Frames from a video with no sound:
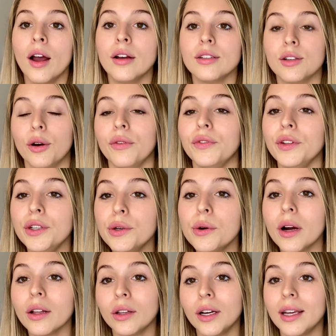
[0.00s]
So if you
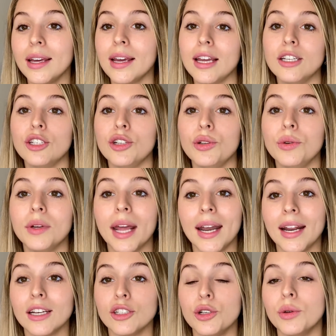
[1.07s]
are looking into getting
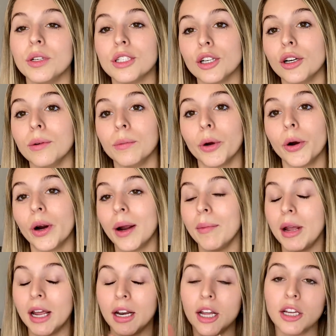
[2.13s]
into a certain program
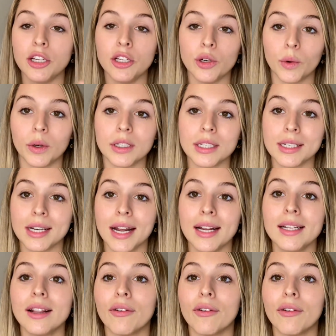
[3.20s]
in your state,